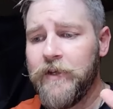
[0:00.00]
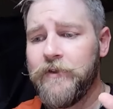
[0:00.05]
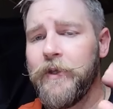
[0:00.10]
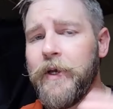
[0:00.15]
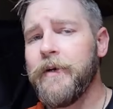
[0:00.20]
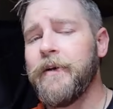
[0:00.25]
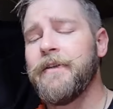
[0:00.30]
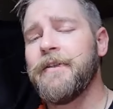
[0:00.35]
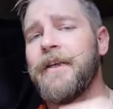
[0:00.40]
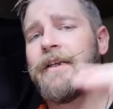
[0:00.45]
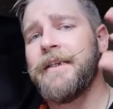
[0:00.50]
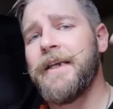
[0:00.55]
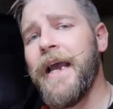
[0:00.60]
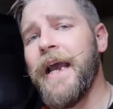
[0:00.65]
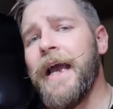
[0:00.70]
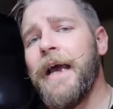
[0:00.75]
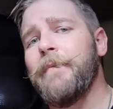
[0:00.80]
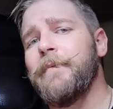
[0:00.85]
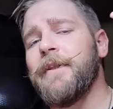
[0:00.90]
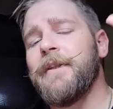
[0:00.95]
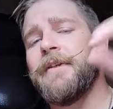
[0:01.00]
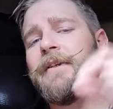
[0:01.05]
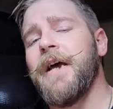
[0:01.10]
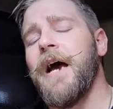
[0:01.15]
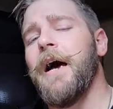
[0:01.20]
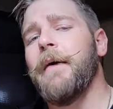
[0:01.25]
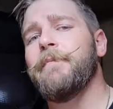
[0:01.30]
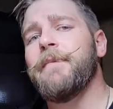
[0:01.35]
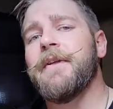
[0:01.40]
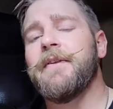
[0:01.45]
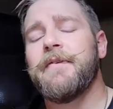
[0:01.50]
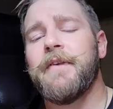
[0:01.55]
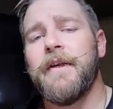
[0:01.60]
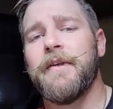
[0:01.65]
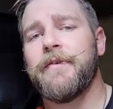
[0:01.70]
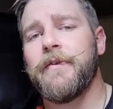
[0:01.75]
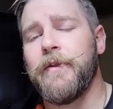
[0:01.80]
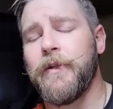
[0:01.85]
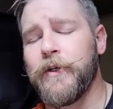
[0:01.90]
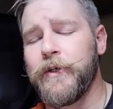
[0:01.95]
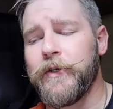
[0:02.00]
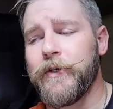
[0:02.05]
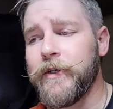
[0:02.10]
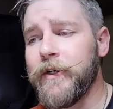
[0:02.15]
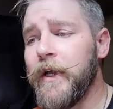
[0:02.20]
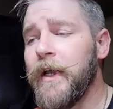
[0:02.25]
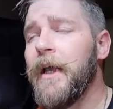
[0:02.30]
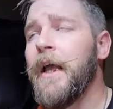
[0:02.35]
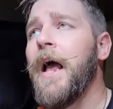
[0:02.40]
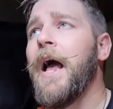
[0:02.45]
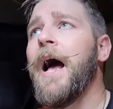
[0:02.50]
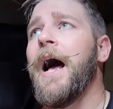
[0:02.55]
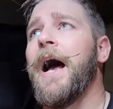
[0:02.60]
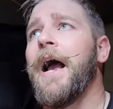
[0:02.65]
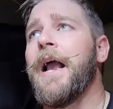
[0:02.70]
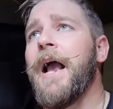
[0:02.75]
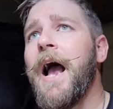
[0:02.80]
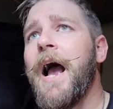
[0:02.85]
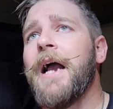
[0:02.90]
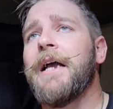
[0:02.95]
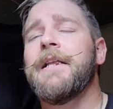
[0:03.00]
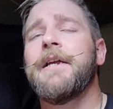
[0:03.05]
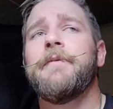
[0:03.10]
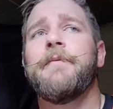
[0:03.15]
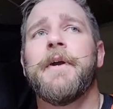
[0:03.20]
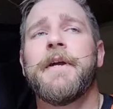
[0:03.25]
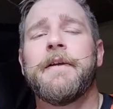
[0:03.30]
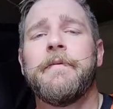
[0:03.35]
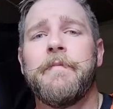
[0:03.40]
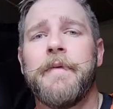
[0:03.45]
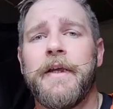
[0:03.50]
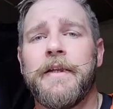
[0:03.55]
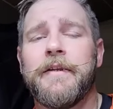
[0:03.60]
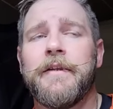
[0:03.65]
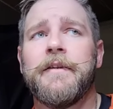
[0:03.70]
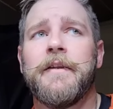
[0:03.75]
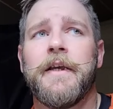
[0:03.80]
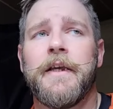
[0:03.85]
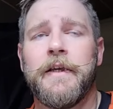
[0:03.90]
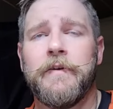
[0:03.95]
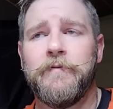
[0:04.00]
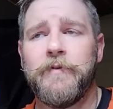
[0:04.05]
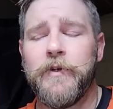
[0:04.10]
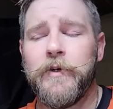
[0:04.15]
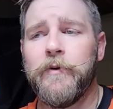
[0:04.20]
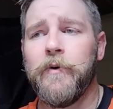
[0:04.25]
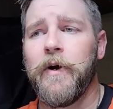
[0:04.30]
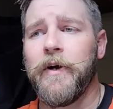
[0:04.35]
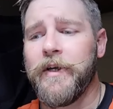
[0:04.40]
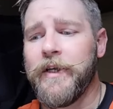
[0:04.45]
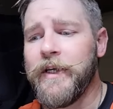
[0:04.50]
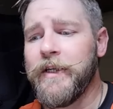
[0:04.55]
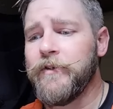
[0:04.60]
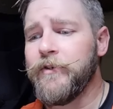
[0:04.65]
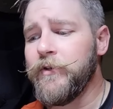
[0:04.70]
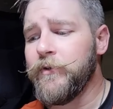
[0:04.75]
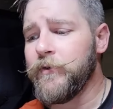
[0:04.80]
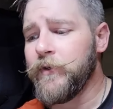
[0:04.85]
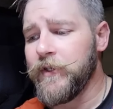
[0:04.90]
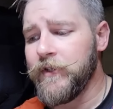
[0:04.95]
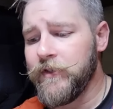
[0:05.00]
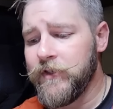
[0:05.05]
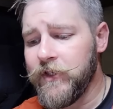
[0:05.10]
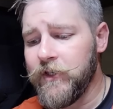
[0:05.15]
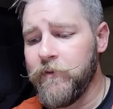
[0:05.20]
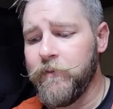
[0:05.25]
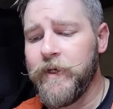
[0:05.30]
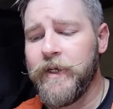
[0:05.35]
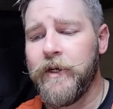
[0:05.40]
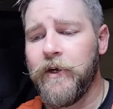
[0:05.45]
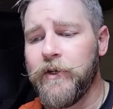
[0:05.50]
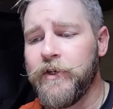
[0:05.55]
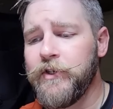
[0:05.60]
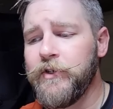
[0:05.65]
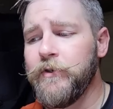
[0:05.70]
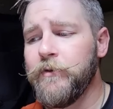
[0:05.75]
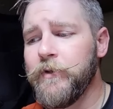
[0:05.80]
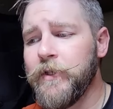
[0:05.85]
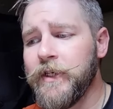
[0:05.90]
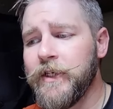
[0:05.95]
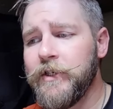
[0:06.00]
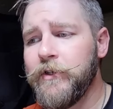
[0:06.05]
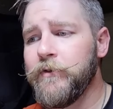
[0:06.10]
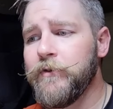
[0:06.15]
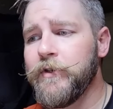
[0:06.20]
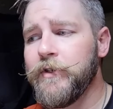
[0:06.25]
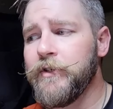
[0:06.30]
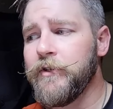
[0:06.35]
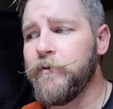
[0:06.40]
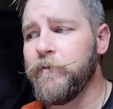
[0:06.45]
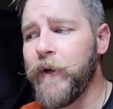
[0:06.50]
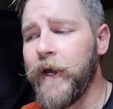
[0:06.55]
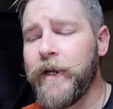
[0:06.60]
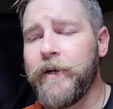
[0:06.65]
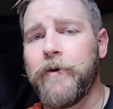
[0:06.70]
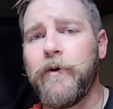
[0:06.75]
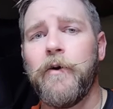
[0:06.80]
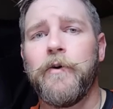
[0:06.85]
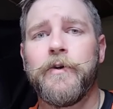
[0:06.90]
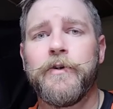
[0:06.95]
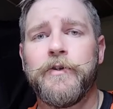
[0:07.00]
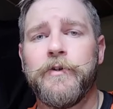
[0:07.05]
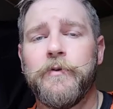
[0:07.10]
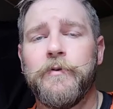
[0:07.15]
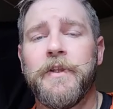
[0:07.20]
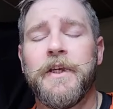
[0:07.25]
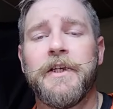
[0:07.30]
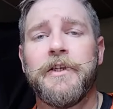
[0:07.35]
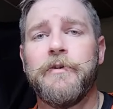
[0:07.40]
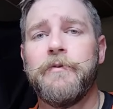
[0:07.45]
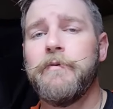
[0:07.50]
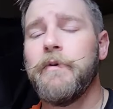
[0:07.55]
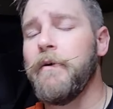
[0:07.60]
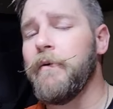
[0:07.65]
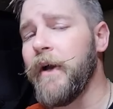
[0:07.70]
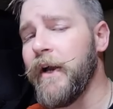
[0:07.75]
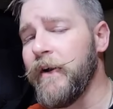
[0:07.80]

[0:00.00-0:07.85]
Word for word: There is a tab in the top that says Learn. I highly recommend if you are into concealment and you think you could do better or you think you know